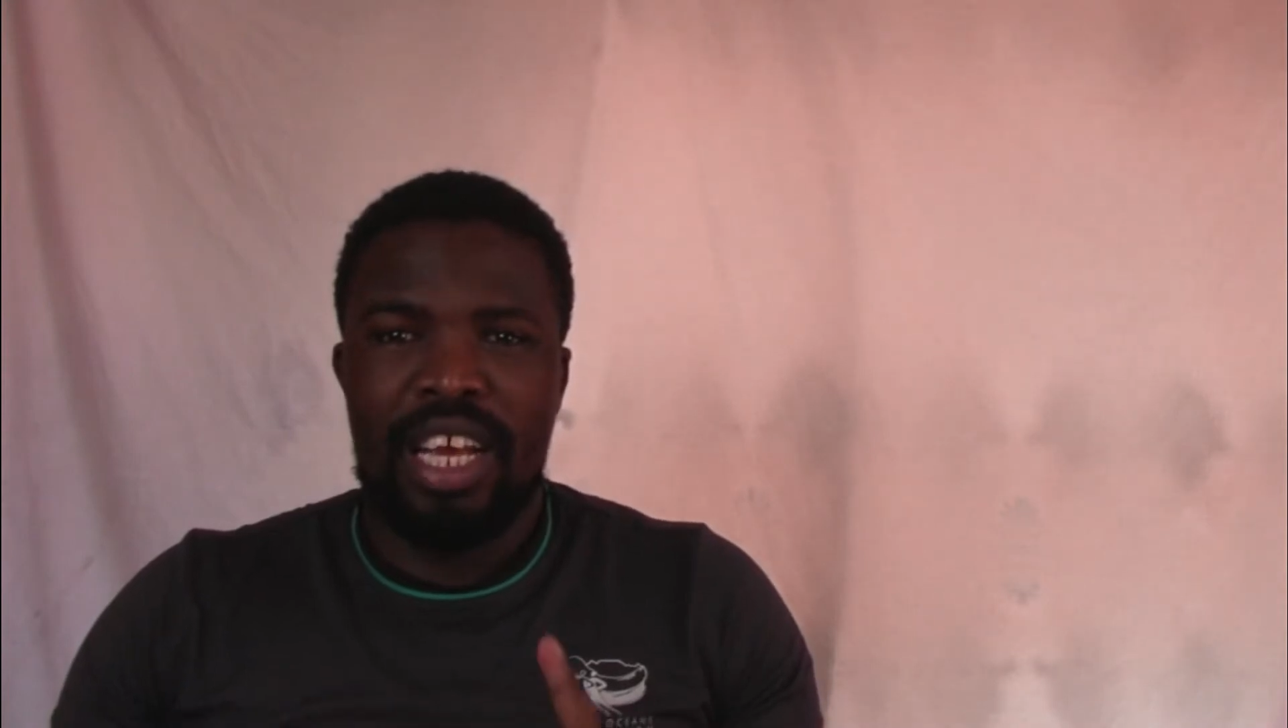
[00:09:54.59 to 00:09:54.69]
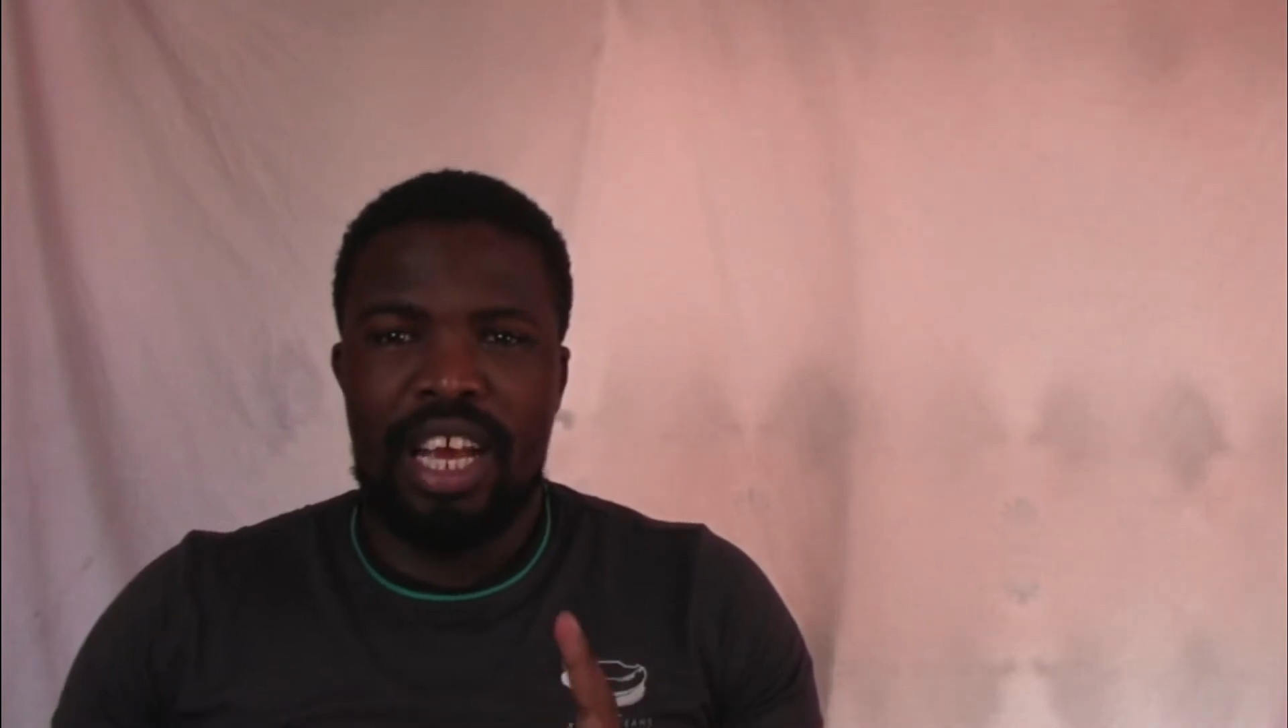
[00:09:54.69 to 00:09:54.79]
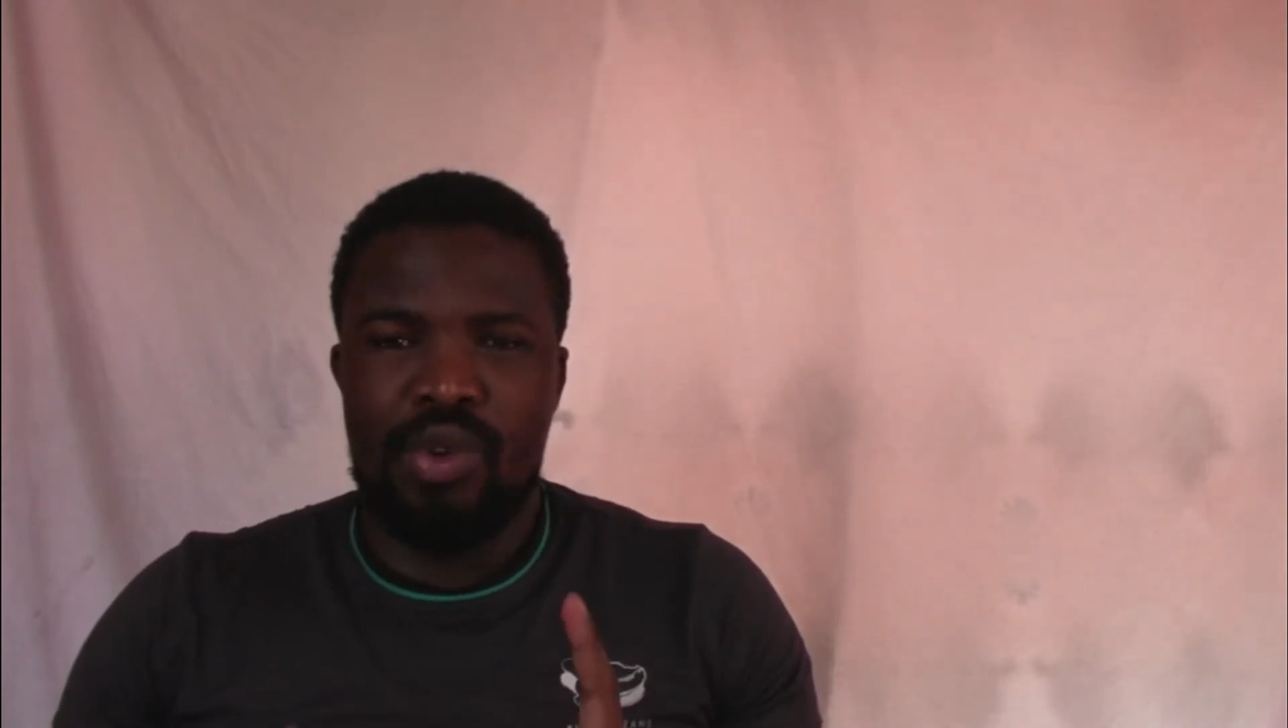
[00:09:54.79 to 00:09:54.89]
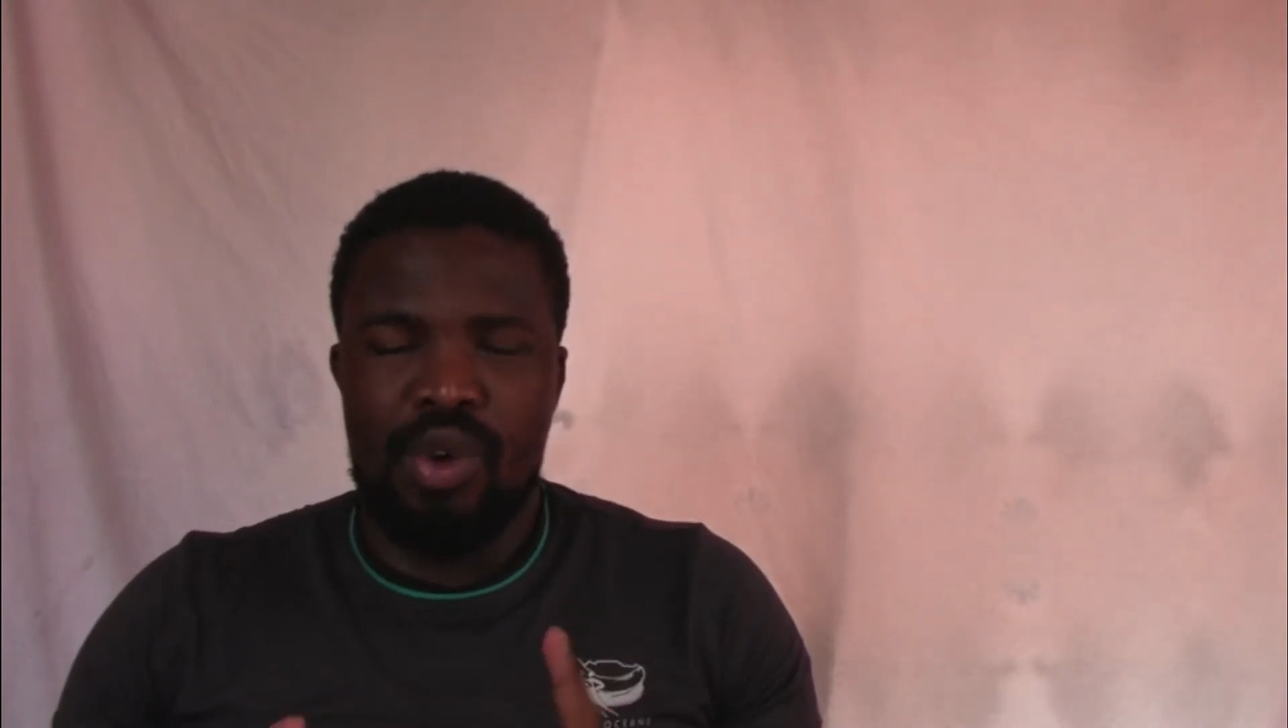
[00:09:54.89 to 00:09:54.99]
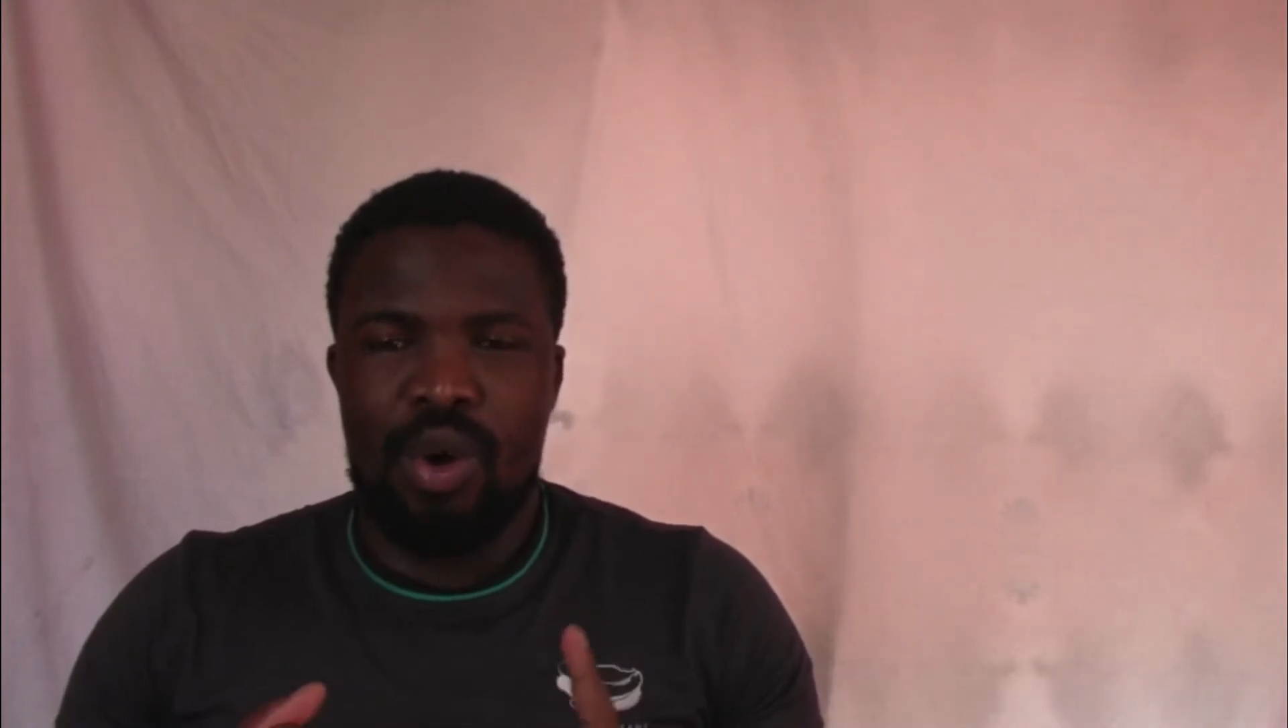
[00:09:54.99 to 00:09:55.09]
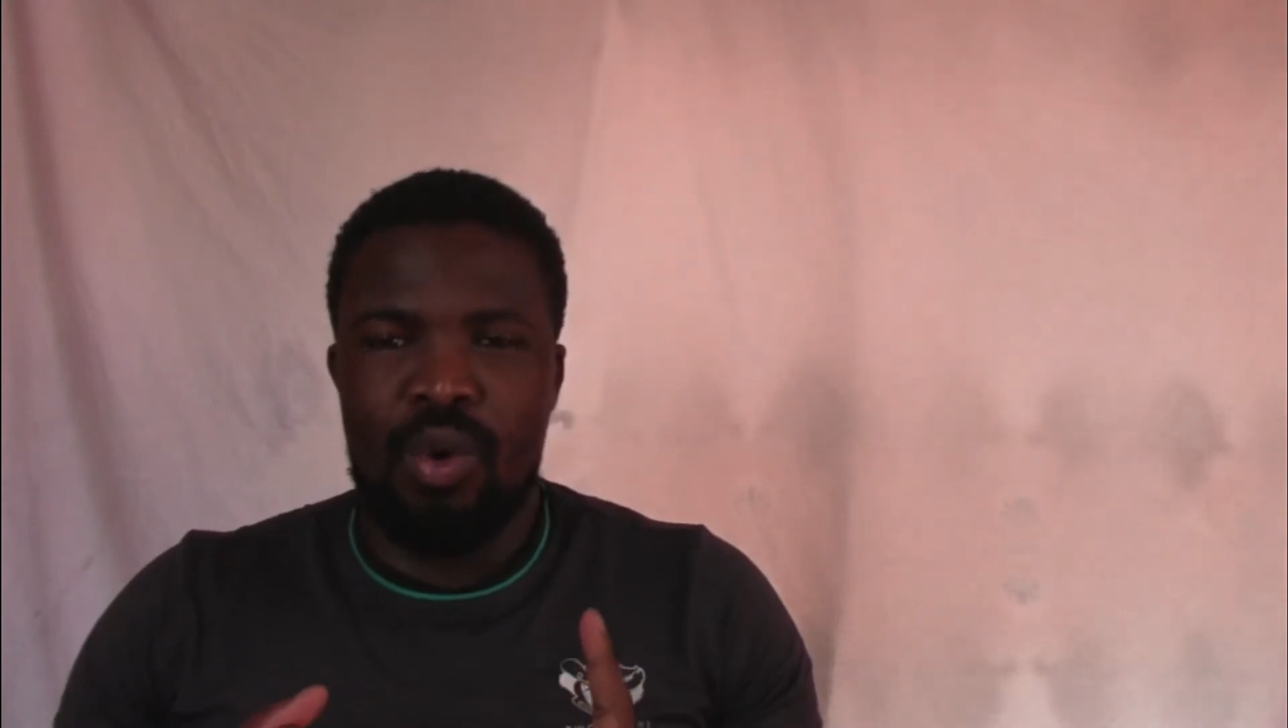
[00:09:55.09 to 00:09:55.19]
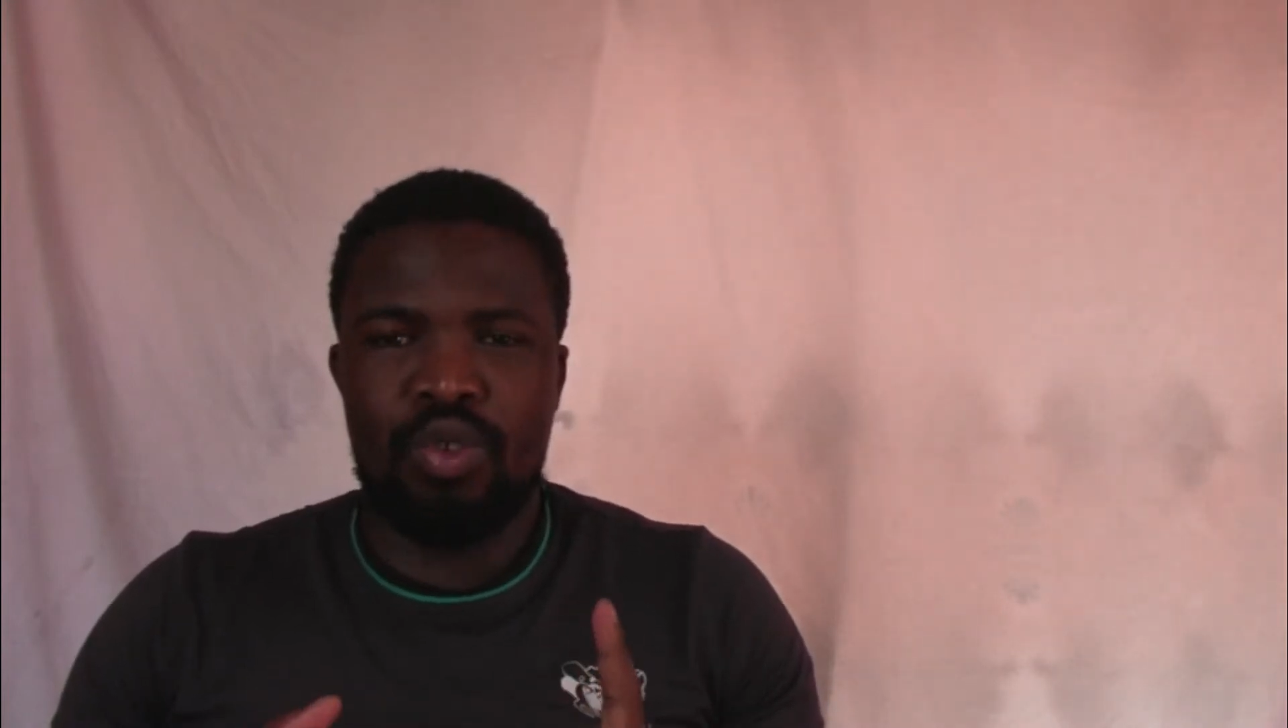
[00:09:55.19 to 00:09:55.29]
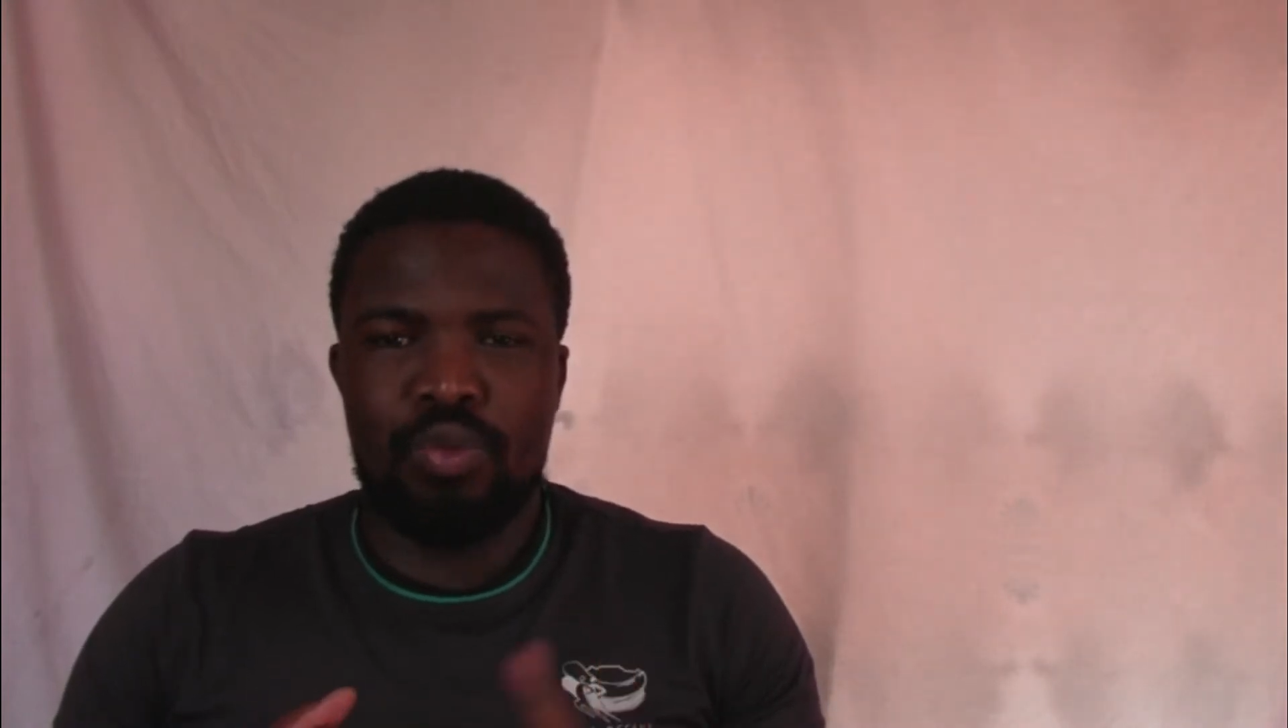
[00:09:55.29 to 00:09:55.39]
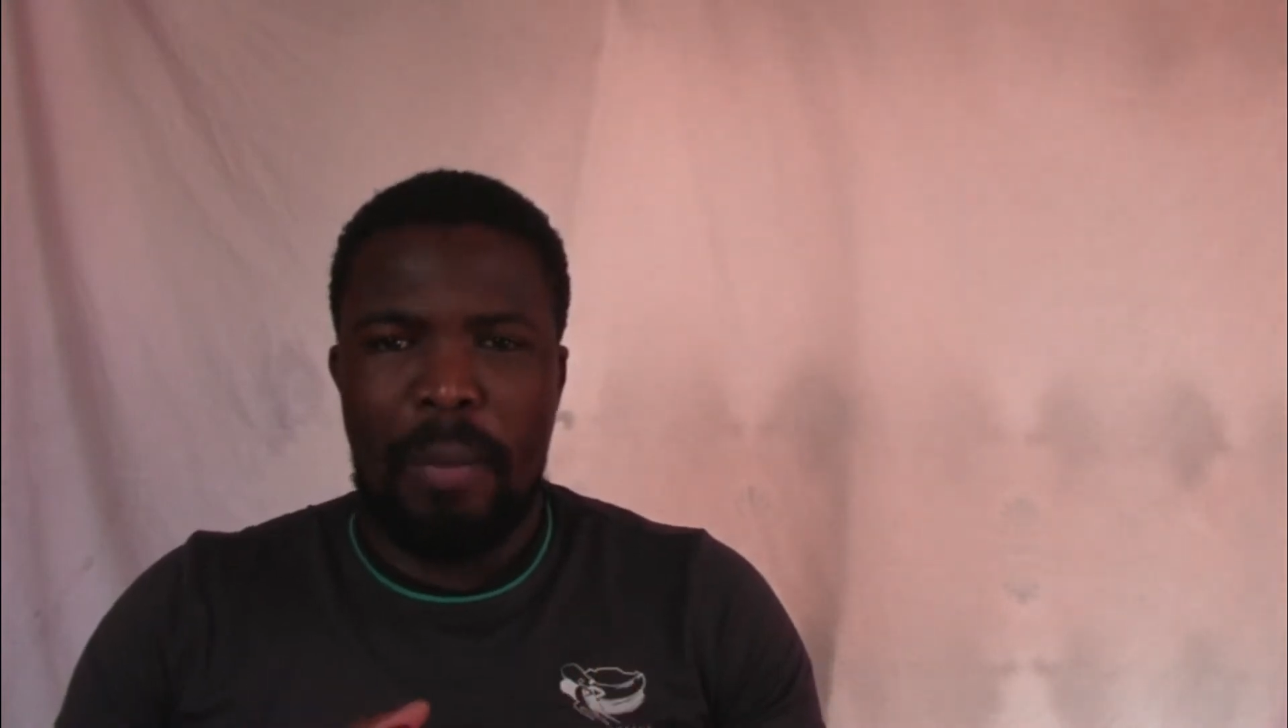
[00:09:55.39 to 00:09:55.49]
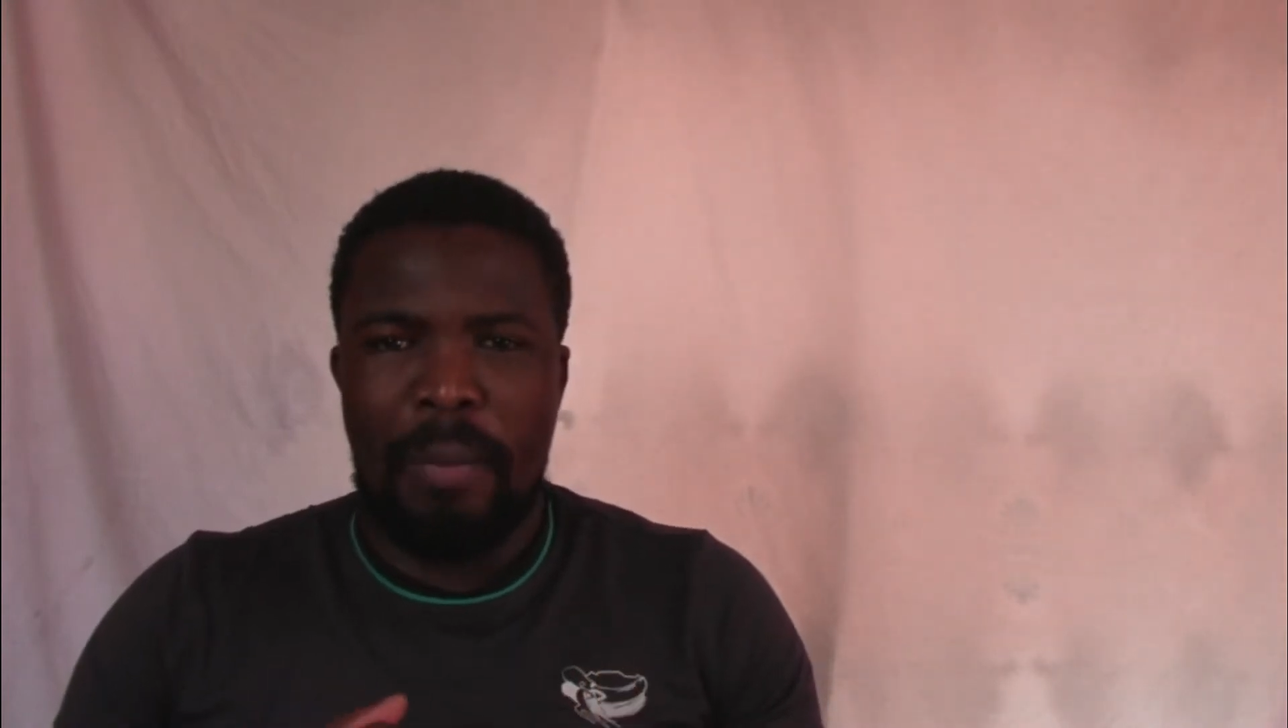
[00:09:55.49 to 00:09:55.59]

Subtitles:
And Uspa